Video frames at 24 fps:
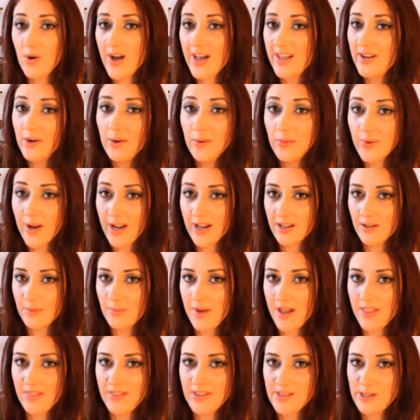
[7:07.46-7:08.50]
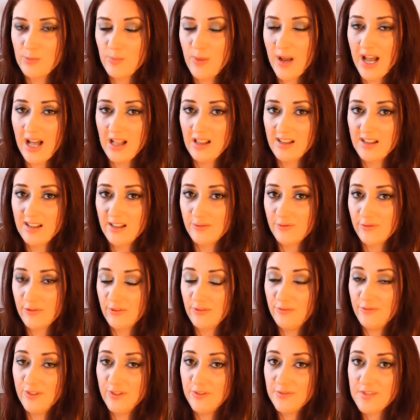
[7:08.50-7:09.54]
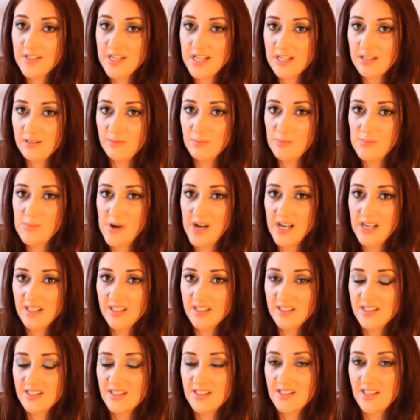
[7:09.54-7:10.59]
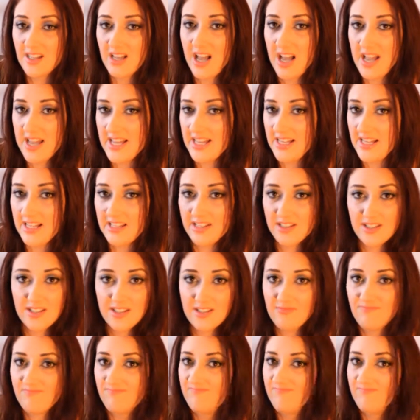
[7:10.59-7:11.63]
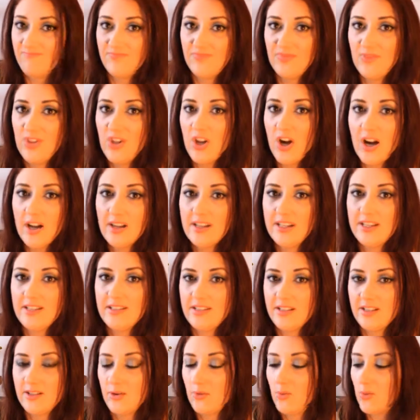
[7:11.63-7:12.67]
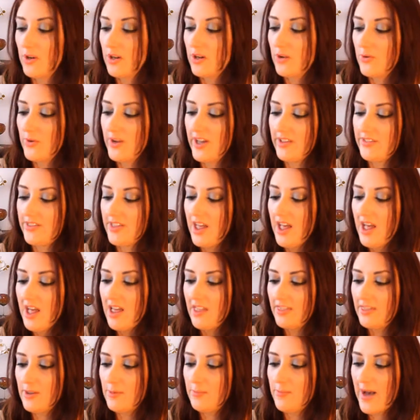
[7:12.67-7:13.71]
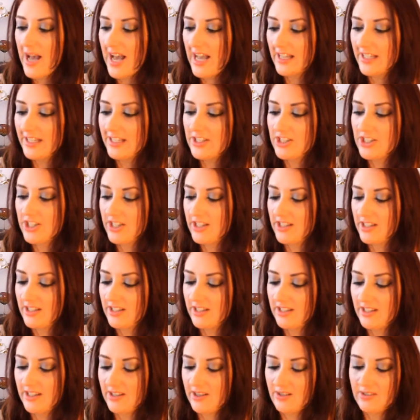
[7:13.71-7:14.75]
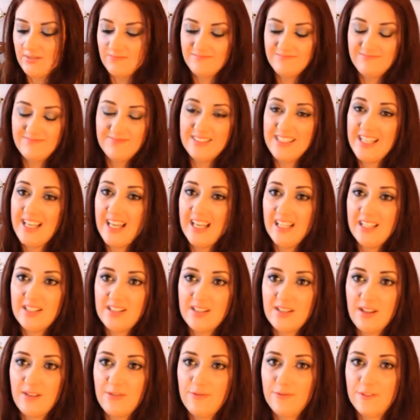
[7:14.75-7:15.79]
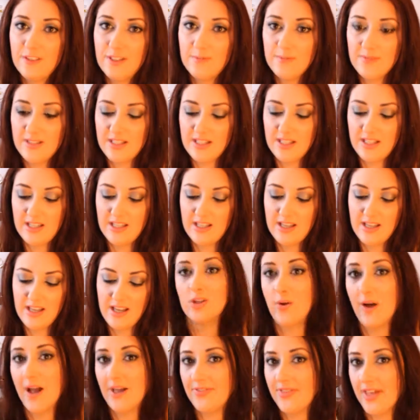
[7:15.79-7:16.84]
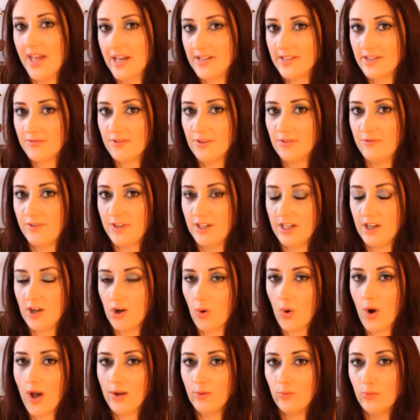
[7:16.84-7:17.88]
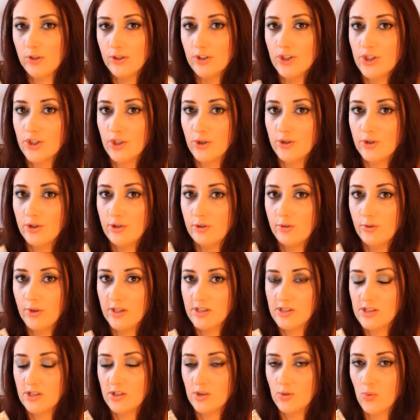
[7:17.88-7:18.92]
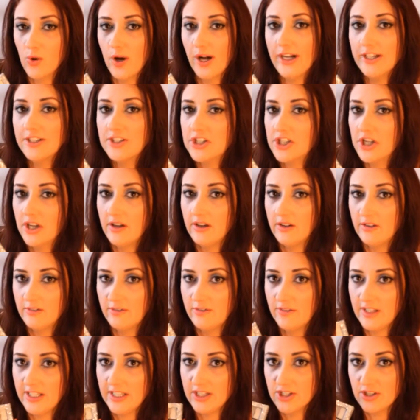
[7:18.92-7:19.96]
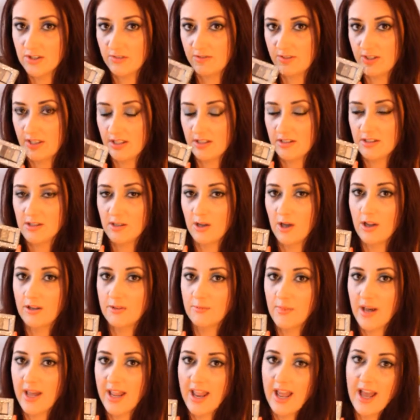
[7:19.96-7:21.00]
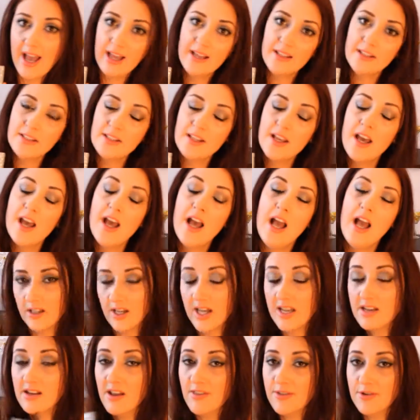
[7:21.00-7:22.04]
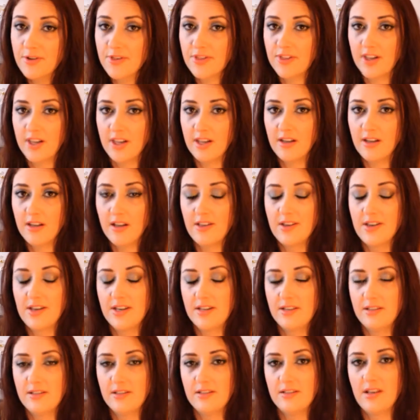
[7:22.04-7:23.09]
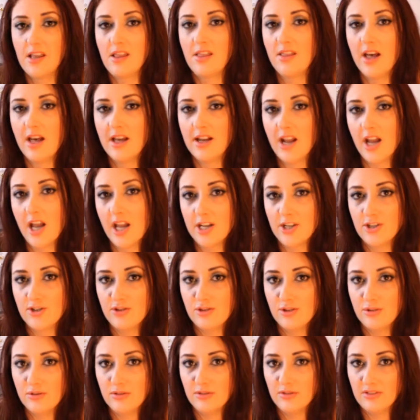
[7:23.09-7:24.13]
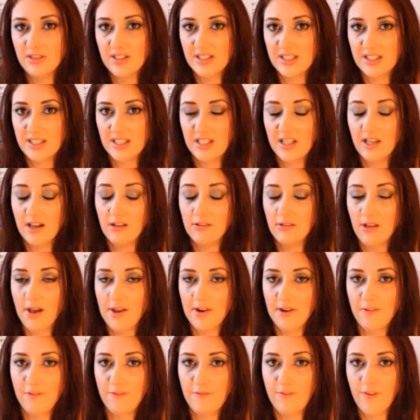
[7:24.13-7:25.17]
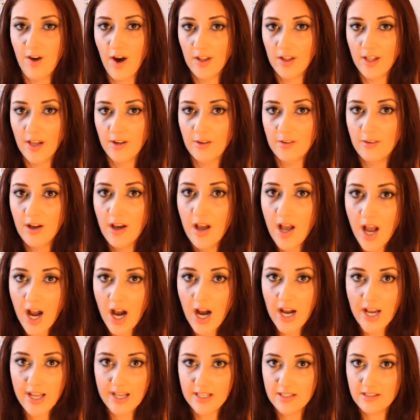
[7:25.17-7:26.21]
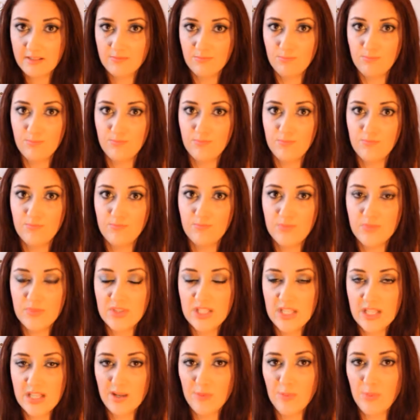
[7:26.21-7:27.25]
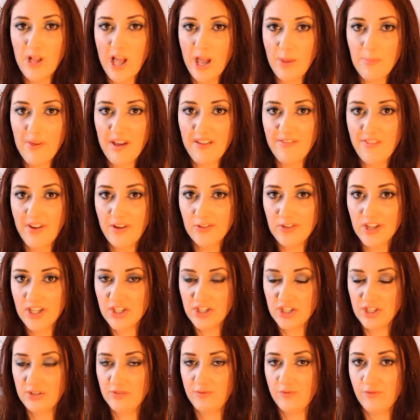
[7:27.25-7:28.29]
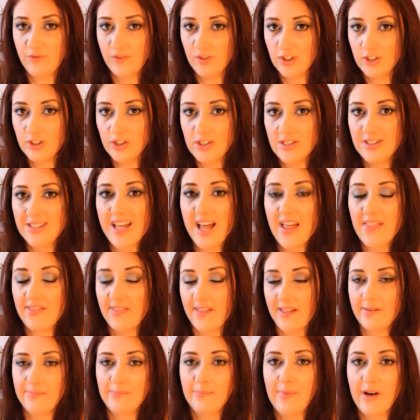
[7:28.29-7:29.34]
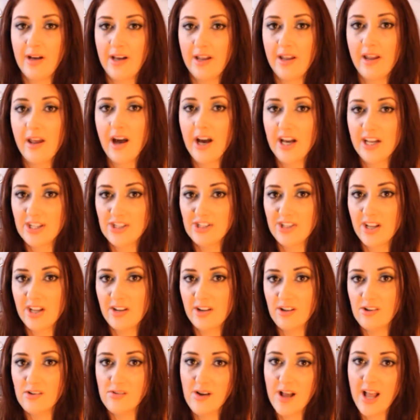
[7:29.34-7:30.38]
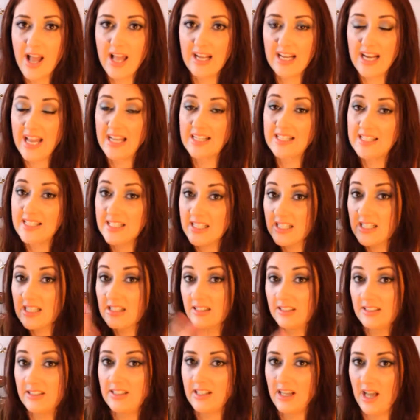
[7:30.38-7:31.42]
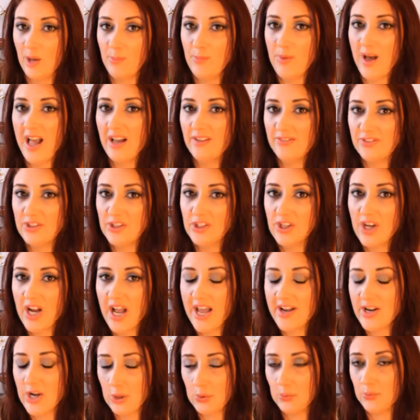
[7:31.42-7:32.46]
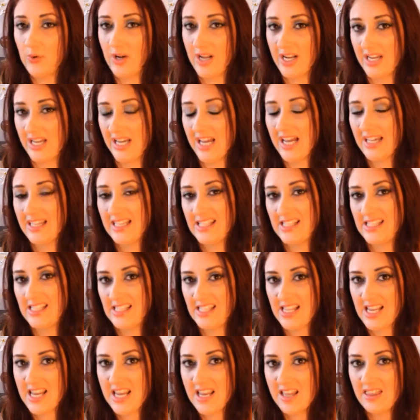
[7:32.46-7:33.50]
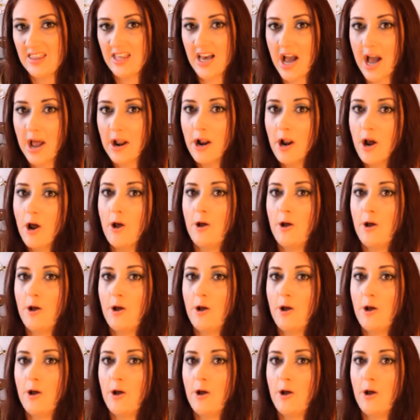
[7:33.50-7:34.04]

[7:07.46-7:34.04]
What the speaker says: I don't recommend this palette for $15. It is not easy to work with. The packaging is flimsy. So at the end of the video, I will show you a swatch of each of these on my hand. Another thing is that I do see a lot of fallout. I did apply my foundation first and then my eyeshadow, and I did clean up after, and already I see that